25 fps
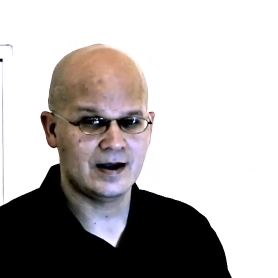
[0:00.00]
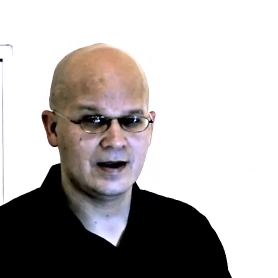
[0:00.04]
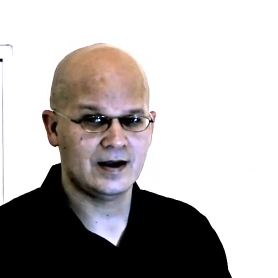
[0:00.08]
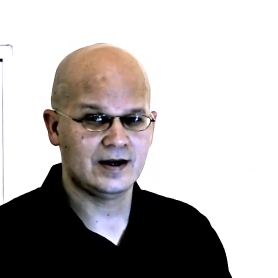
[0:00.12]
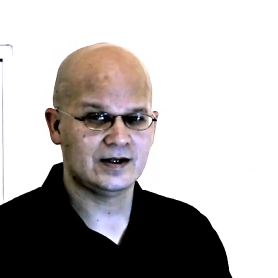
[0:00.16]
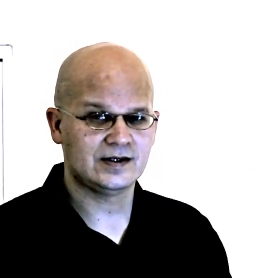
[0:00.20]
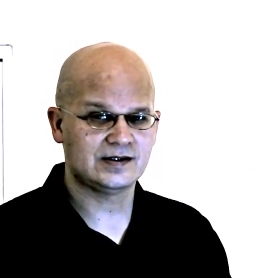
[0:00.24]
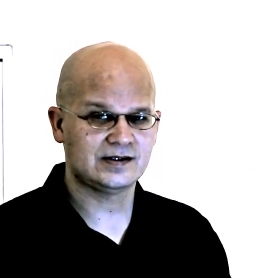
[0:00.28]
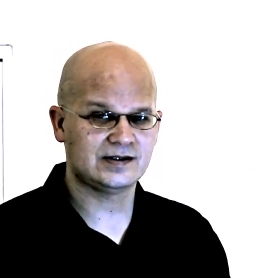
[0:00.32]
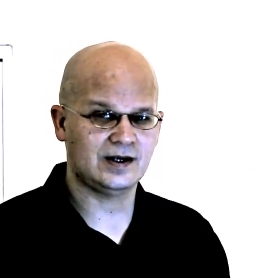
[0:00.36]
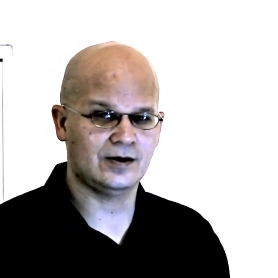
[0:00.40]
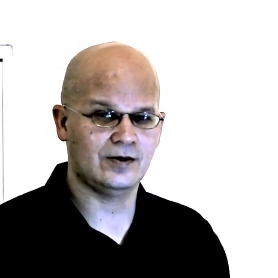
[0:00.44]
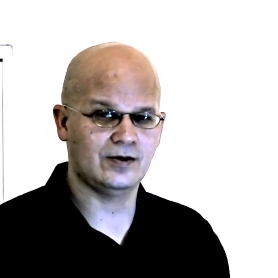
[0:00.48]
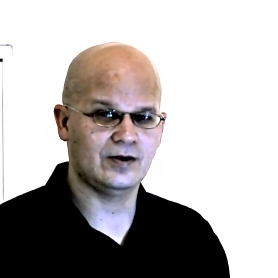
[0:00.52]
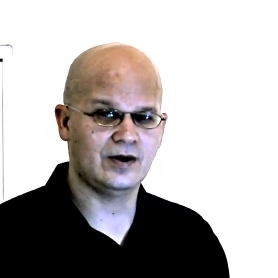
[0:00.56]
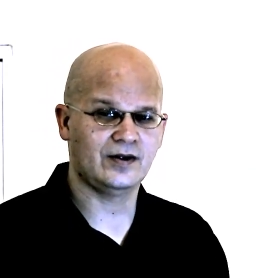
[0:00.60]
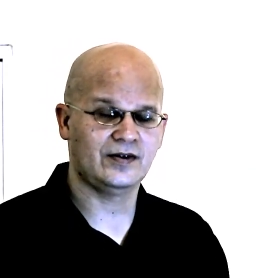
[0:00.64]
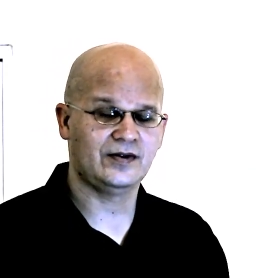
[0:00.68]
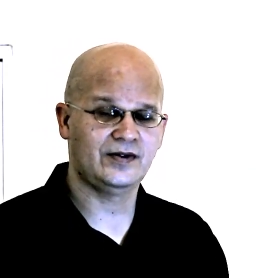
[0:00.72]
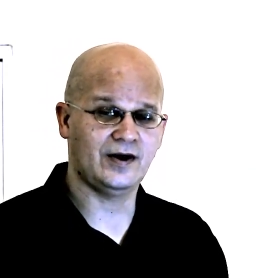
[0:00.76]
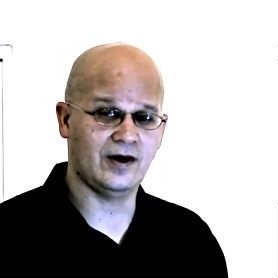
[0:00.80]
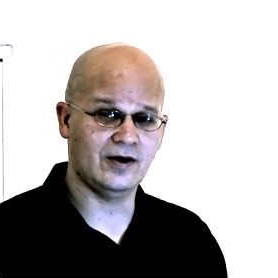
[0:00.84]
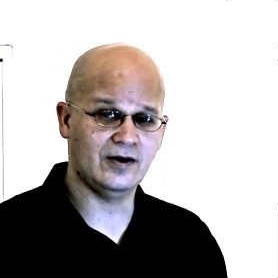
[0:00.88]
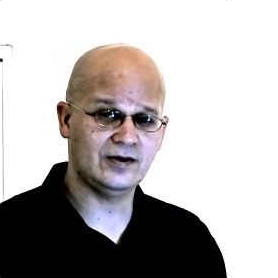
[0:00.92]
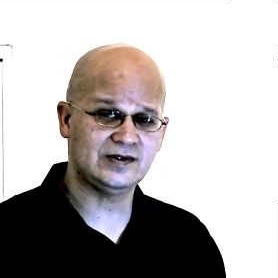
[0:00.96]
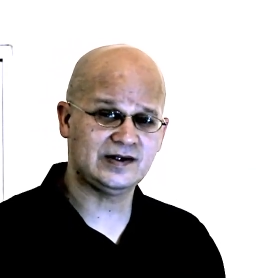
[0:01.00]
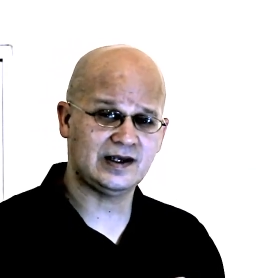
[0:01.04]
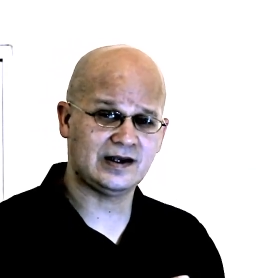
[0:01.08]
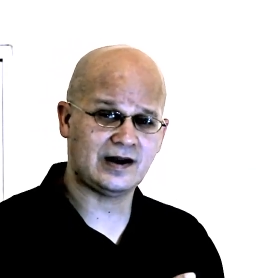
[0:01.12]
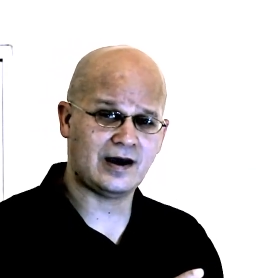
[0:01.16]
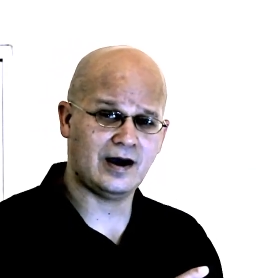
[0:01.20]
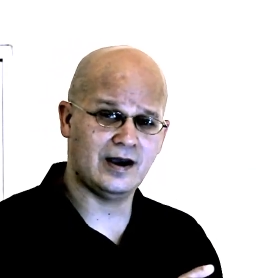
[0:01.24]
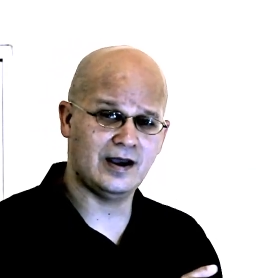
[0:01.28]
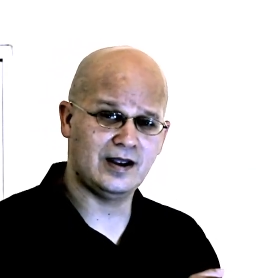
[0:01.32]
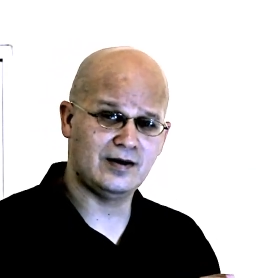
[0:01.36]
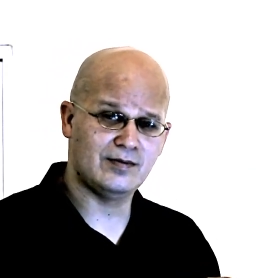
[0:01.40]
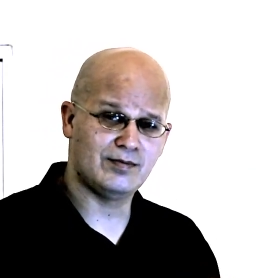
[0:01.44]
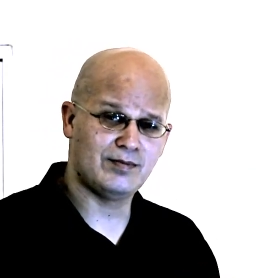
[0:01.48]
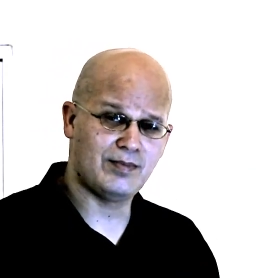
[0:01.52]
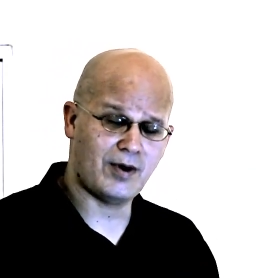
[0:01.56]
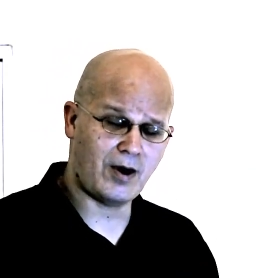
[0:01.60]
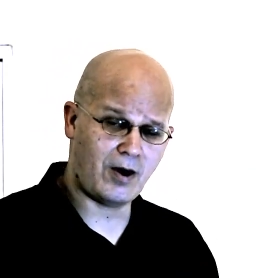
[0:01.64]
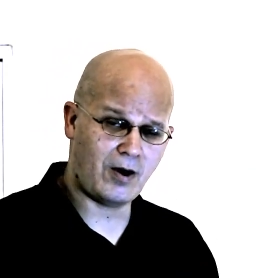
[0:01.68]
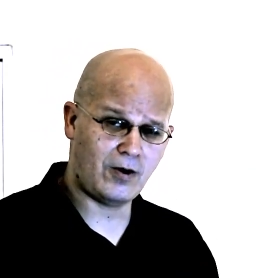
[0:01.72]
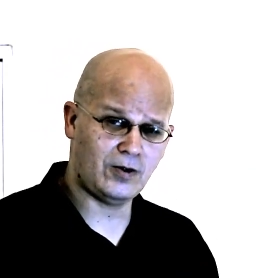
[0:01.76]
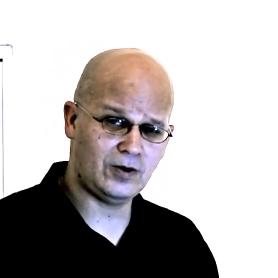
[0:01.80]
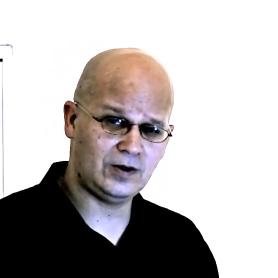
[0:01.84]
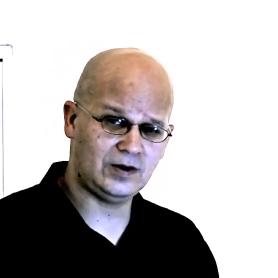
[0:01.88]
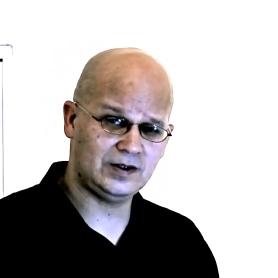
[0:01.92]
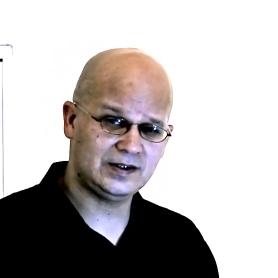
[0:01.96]
So those that are in
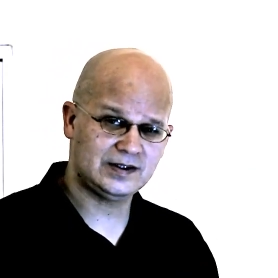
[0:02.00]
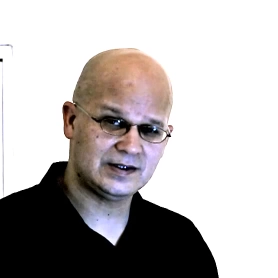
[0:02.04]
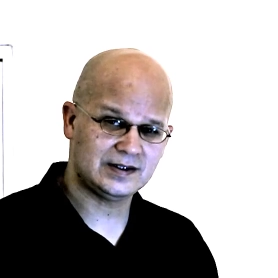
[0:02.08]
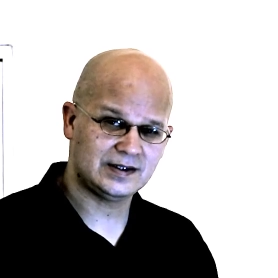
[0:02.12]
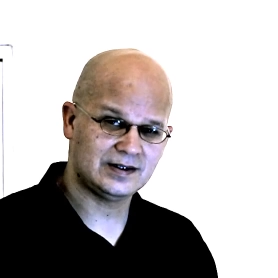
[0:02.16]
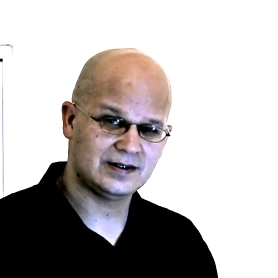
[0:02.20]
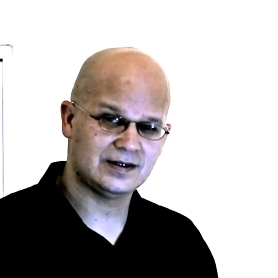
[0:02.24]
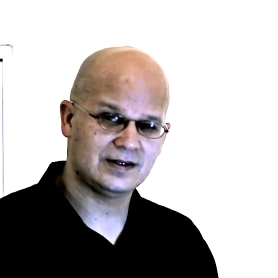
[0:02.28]
bold